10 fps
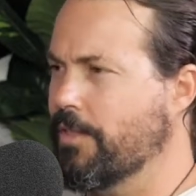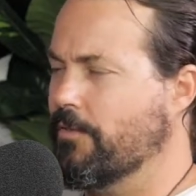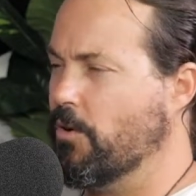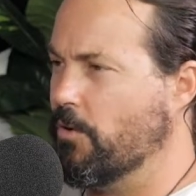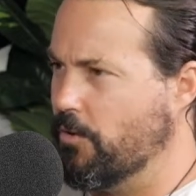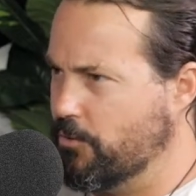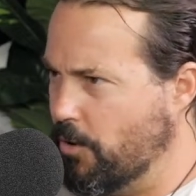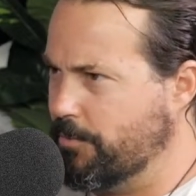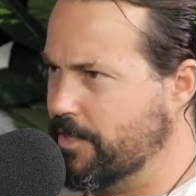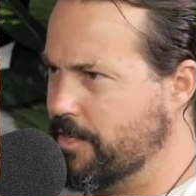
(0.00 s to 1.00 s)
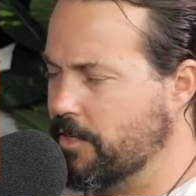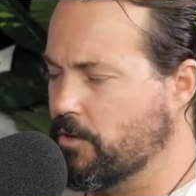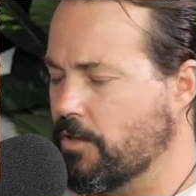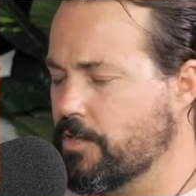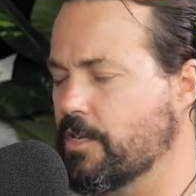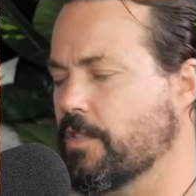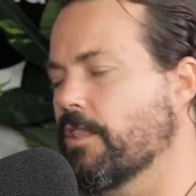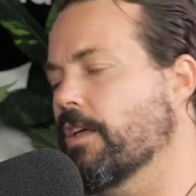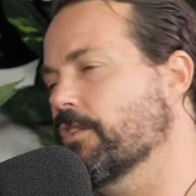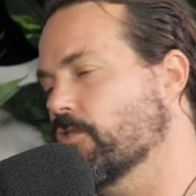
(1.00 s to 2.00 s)
They've got to adopt this technology, and
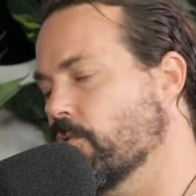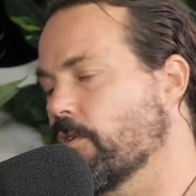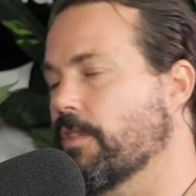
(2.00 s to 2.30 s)
then they do it,